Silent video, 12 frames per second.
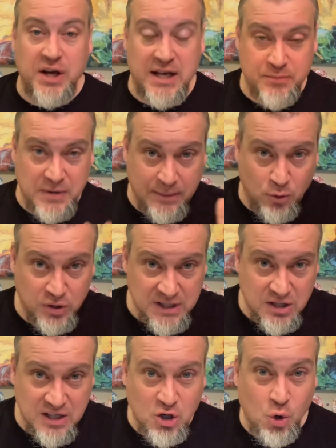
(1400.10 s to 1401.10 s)
it, but I'm only
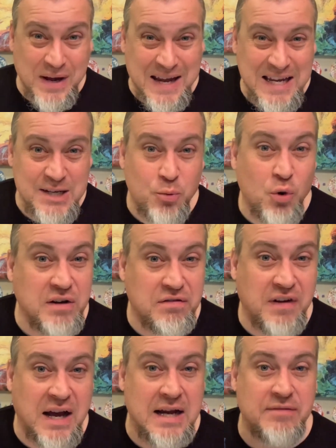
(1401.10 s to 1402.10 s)
going to go 8.5.
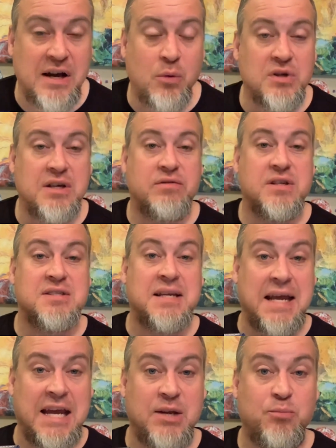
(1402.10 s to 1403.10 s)
I will give this an
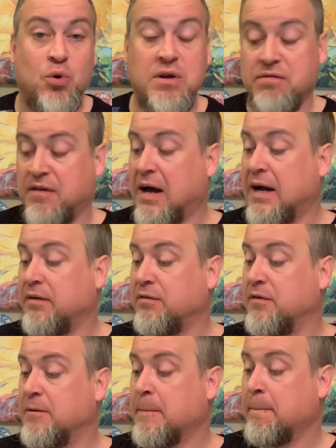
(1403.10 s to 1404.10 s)
8.5
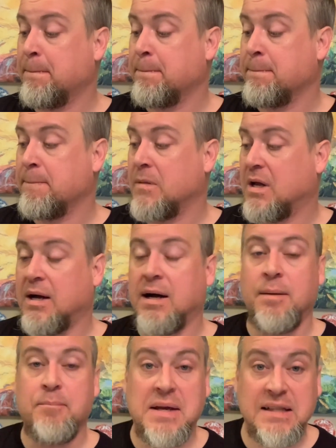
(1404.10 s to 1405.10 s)
uh,
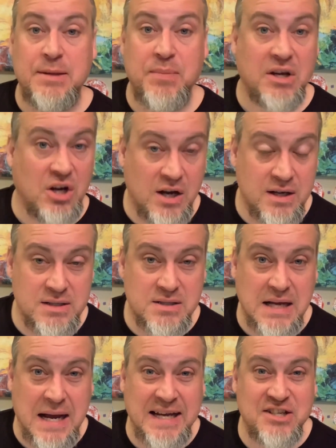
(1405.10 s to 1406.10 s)
mainly because
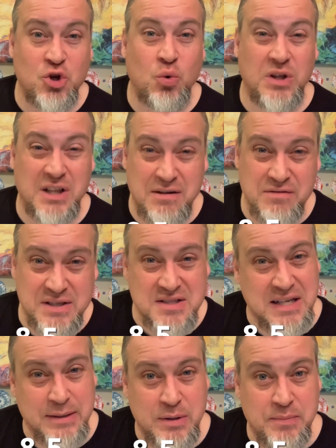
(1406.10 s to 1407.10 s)
I don't love the
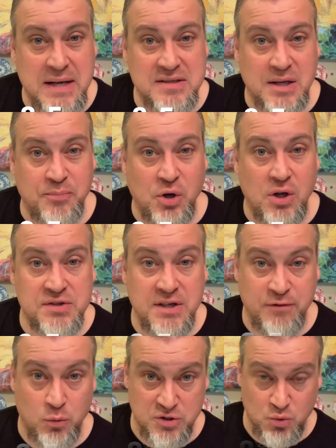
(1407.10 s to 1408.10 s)
cinnamon basketballs. If
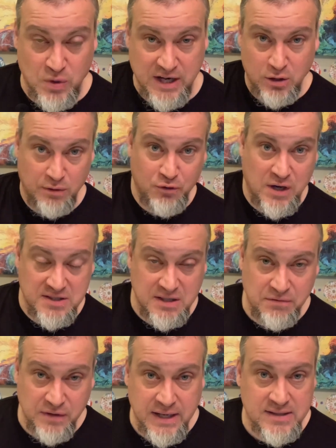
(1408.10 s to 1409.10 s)
it was regular Frosted
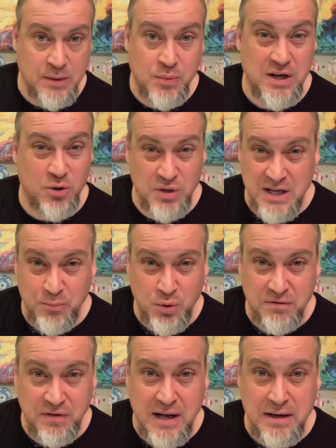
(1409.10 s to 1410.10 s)
Flakes, I'd probably go
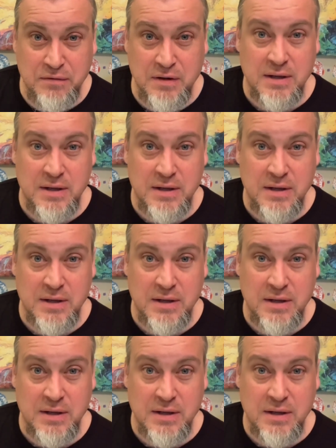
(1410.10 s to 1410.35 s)
9.5.